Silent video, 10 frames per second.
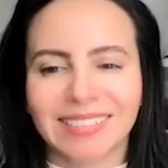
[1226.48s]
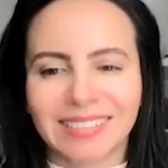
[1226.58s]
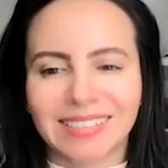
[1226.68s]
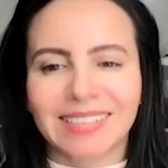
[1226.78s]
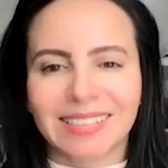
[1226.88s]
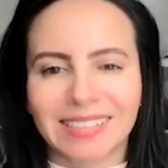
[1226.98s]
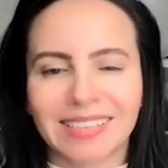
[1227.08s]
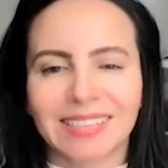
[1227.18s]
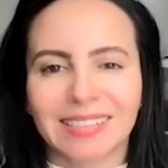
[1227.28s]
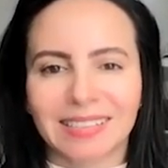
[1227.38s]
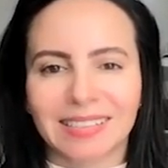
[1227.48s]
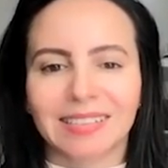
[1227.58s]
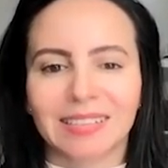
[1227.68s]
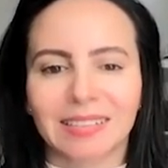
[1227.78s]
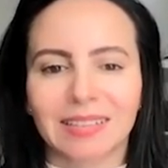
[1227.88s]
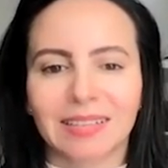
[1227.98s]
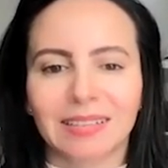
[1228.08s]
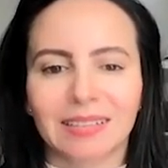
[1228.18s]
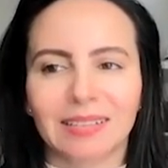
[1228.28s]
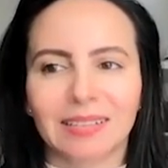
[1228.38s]

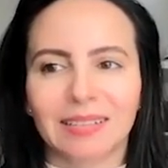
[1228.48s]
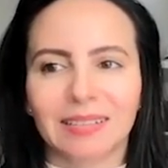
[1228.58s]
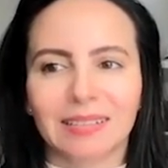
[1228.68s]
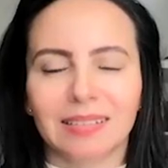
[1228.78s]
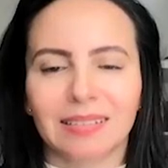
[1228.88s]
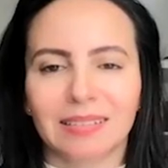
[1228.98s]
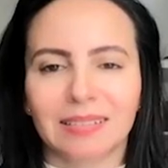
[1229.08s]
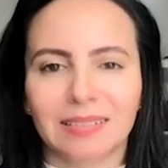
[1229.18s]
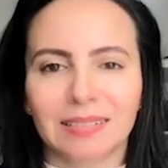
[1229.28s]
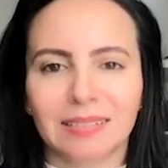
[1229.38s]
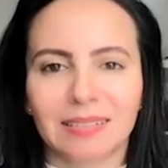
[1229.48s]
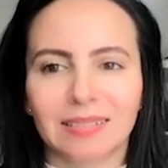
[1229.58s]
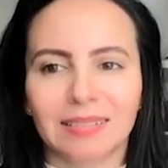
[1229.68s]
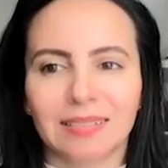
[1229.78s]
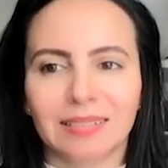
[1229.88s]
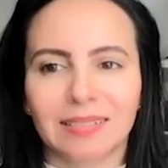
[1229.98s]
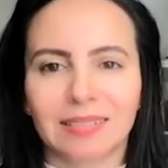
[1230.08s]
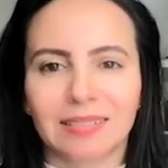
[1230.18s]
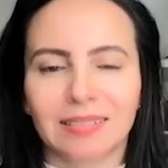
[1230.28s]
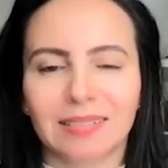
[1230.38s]

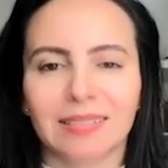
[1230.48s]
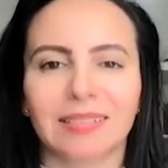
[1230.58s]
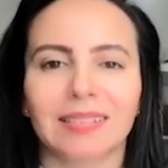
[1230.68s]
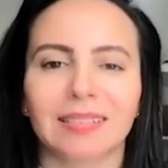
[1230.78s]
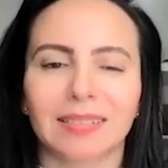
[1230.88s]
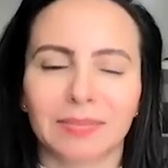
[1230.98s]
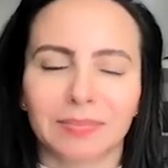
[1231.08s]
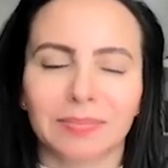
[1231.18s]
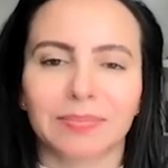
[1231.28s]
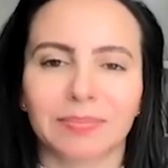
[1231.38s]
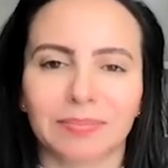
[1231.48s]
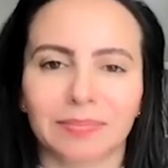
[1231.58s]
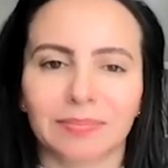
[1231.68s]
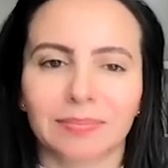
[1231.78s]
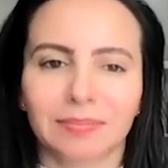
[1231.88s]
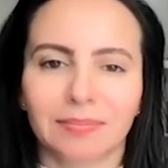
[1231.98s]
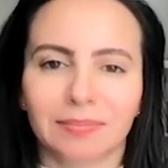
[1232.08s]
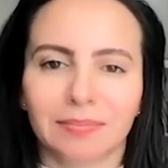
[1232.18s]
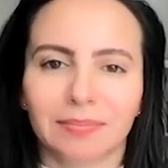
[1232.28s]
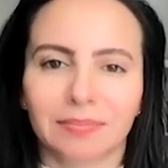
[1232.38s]

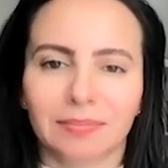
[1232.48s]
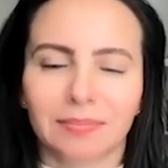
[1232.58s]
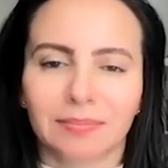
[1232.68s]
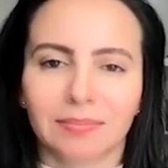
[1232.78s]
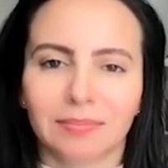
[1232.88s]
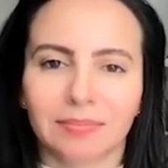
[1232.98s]
(not speaking)